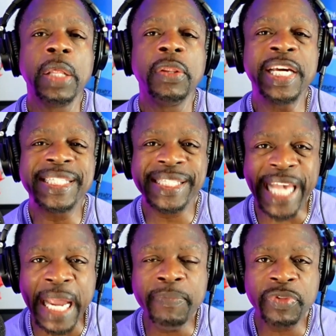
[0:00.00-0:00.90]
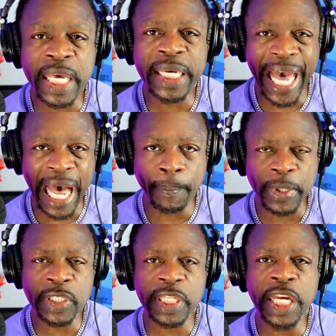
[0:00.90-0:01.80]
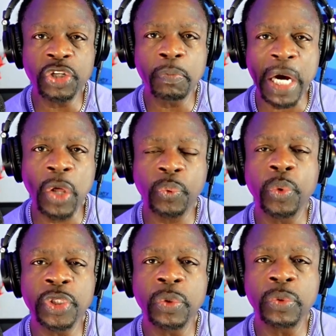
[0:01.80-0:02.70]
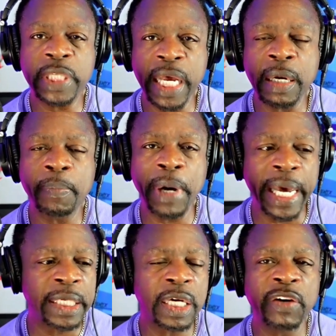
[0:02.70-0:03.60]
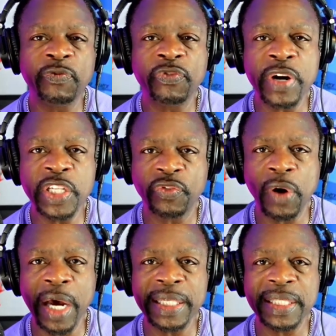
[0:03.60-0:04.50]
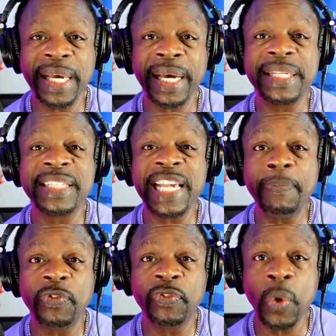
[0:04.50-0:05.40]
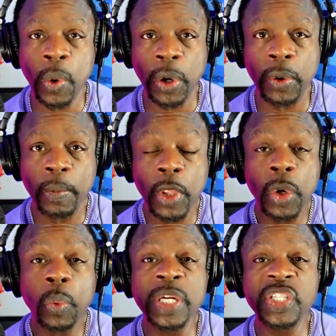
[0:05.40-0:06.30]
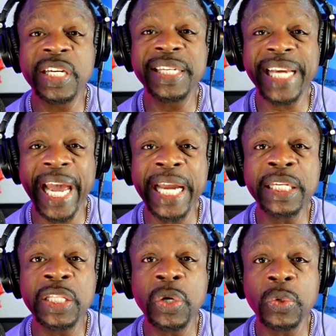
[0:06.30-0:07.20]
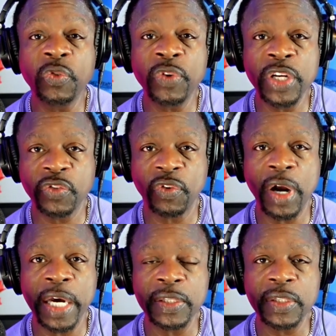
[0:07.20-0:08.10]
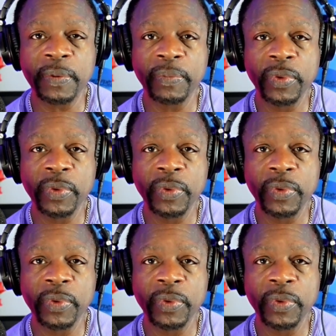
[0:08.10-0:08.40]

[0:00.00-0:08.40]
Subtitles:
the same thing happens in your mouth when you take a bite of French fries, except for what's contained in those French fries